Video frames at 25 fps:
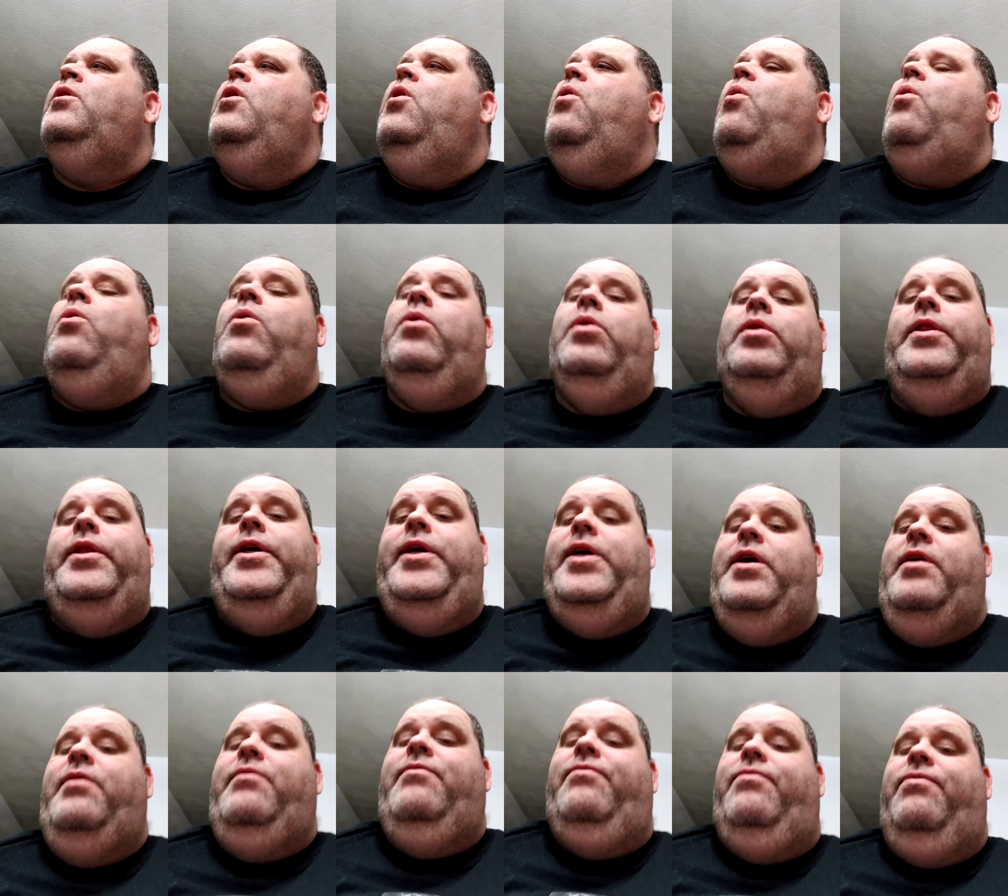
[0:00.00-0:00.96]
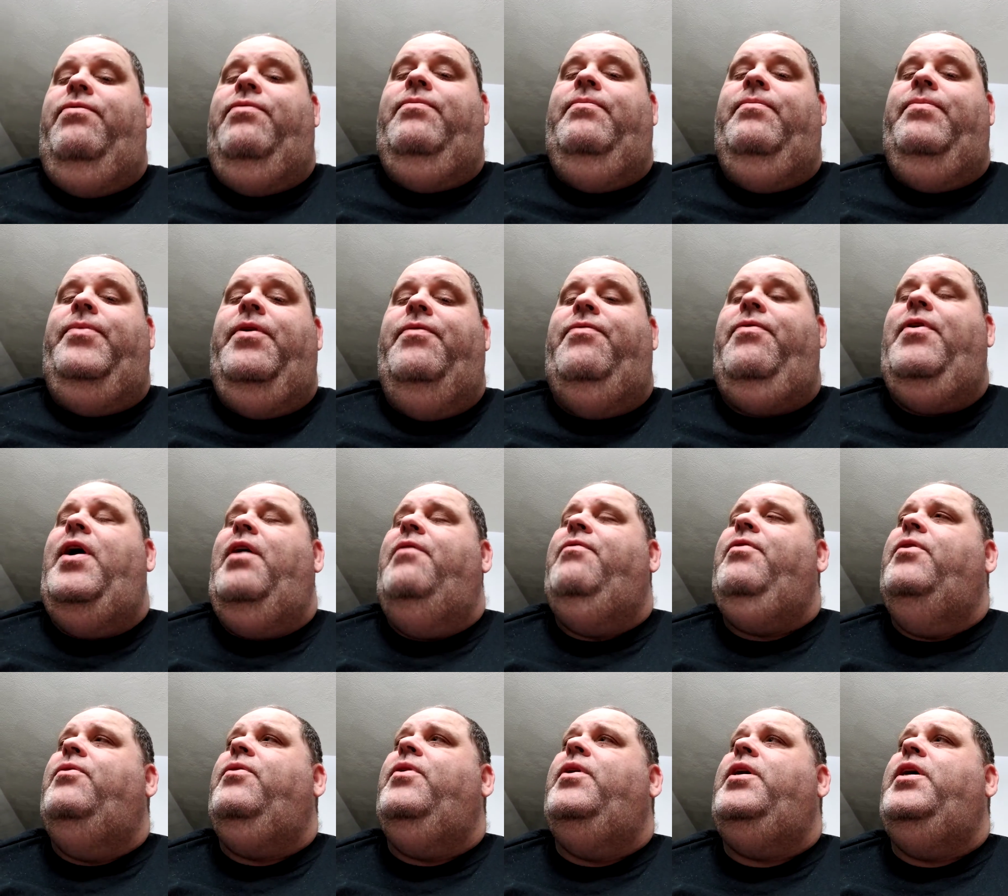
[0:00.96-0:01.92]
Or leave the
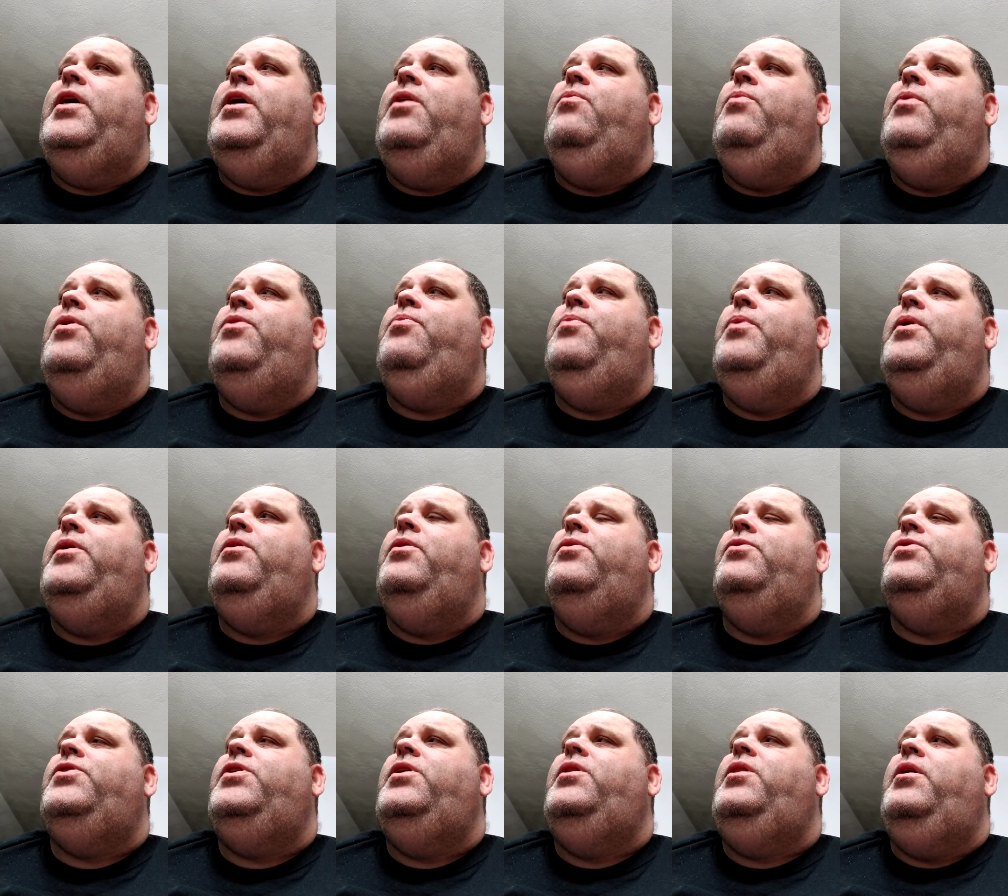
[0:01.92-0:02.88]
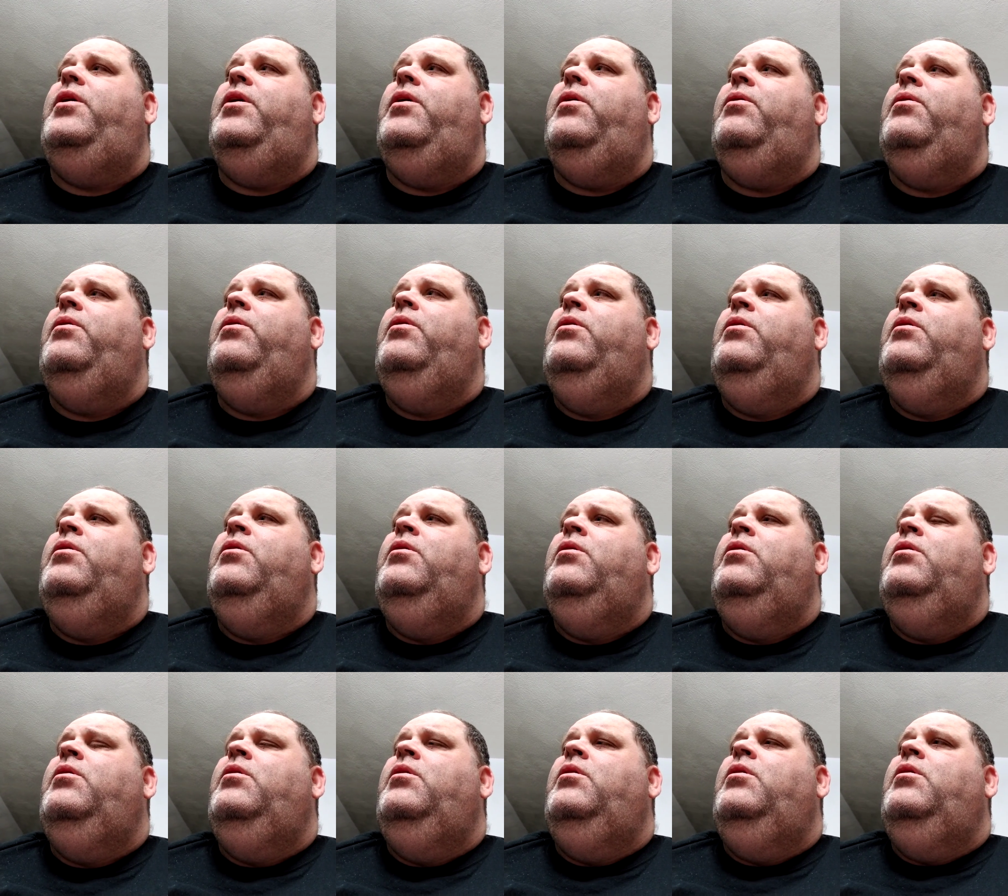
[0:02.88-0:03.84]
500 gig with Windows in there
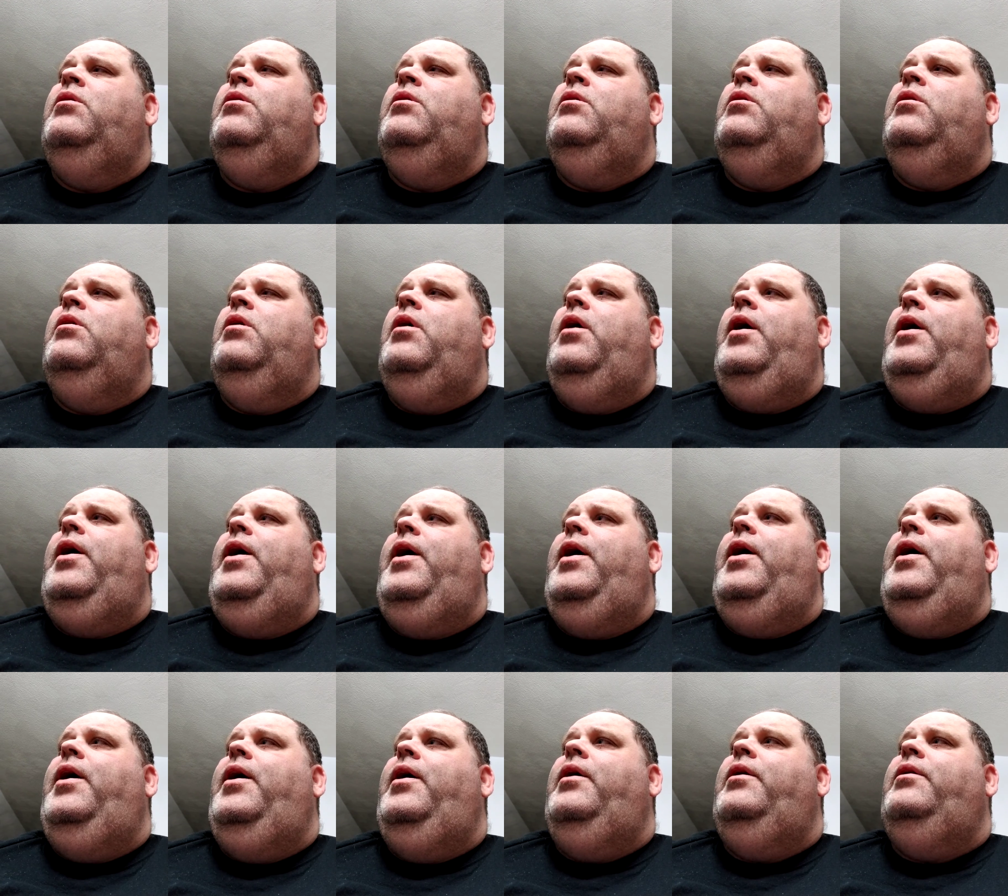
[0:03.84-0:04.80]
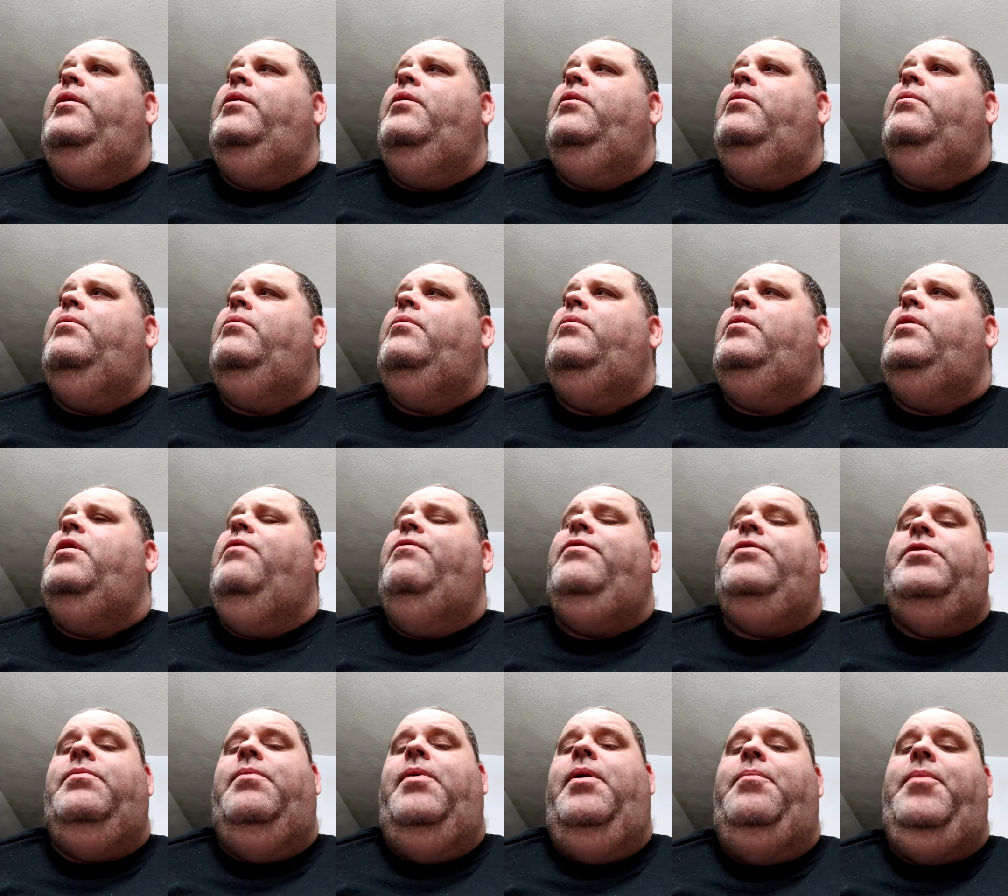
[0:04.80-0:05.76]
and give
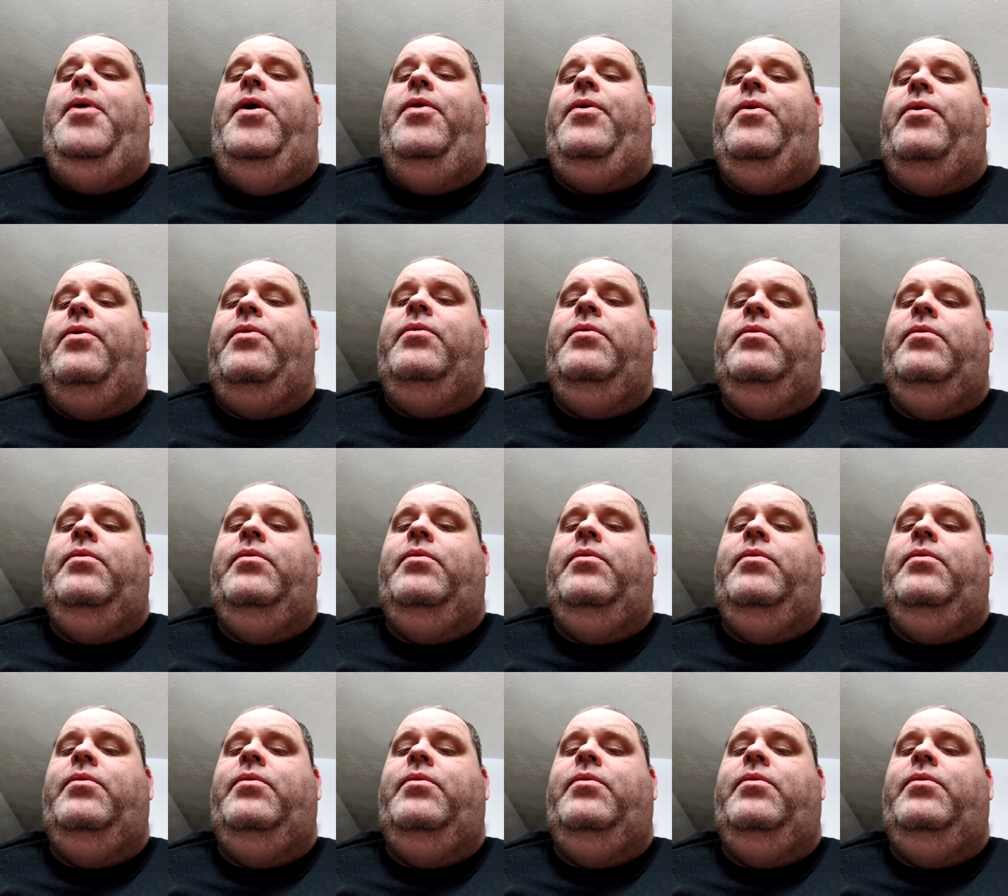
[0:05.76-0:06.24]
it to my mother.